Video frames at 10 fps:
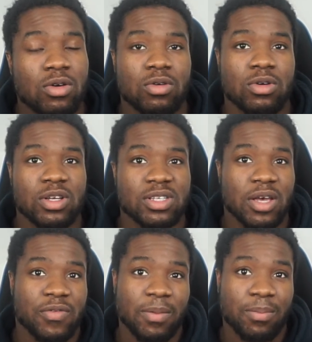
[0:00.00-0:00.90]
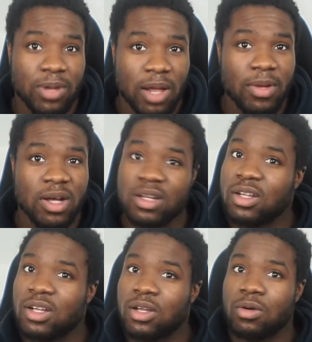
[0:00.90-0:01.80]
or a certified plumber
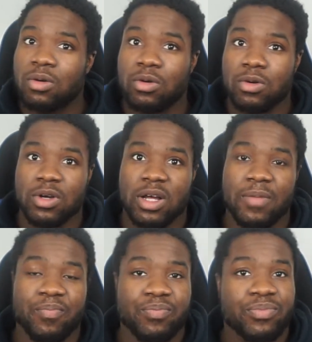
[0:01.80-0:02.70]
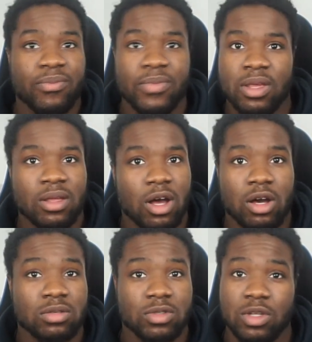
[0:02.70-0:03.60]
or
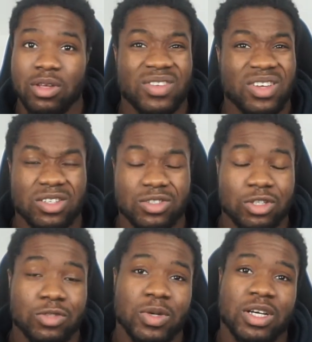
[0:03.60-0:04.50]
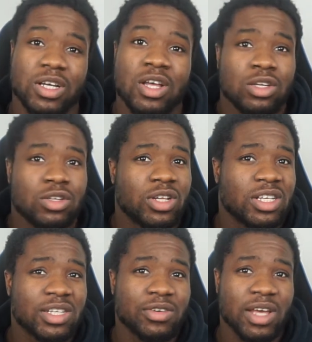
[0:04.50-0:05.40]
even a construction worker, you don't
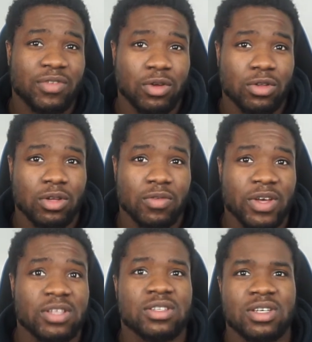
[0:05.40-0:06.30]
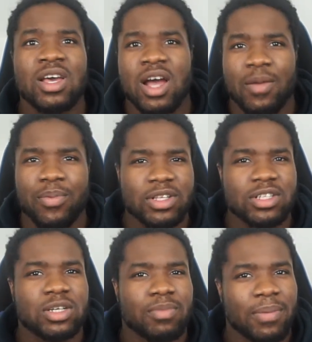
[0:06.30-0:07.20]
necessarily have to go to university.
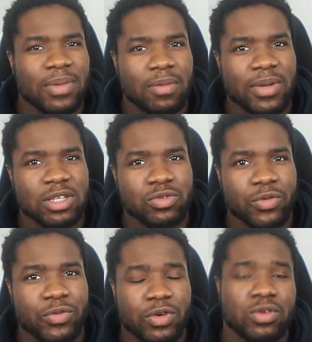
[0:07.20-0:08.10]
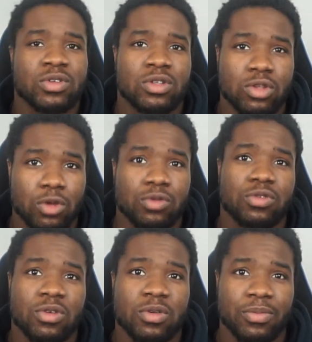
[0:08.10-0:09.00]
Apprenticeship may be the best route for
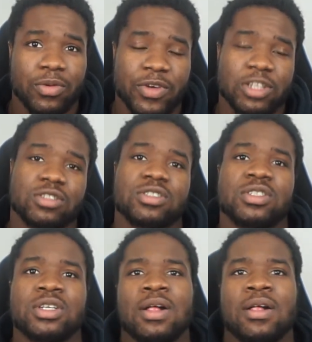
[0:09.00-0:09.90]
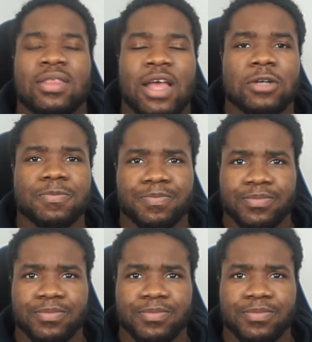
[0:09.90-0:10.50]
those professions. Now